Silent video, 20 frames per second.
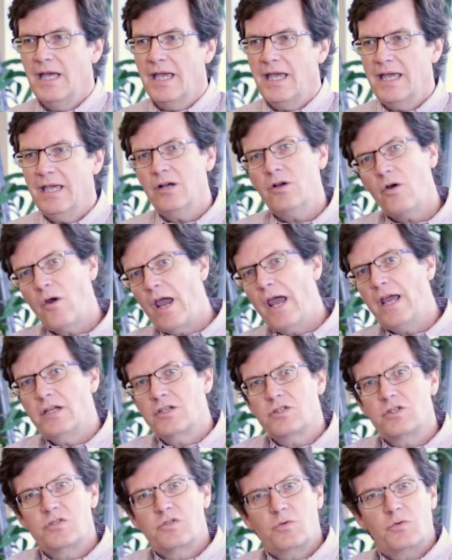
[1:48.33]

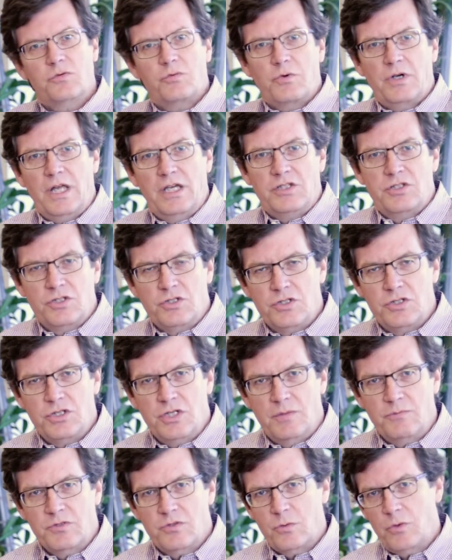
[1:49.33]
interactions with
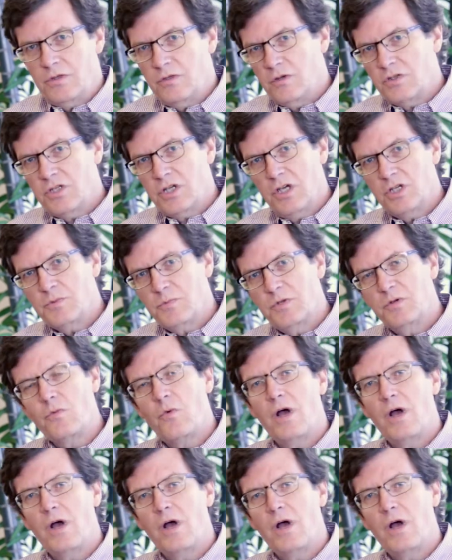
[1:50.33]
relationships, whether it's husband,